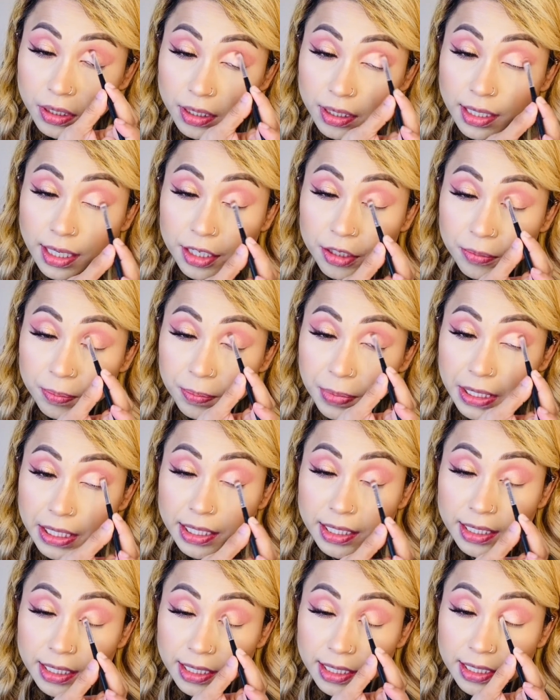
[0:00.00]
kind of
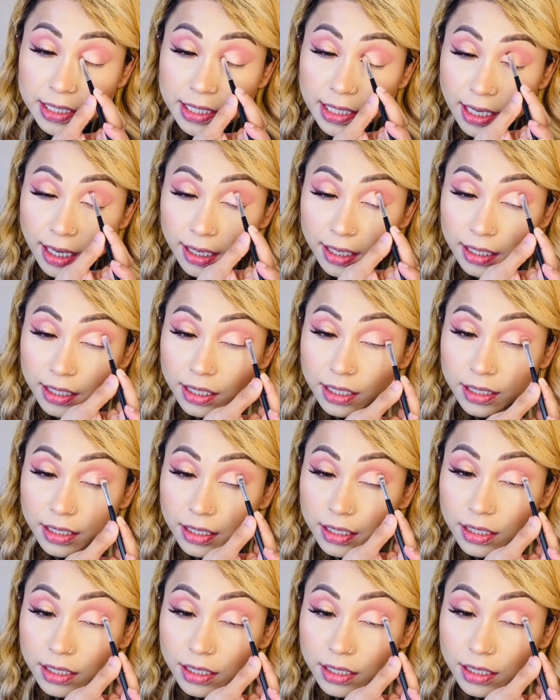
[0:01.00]
pinky color,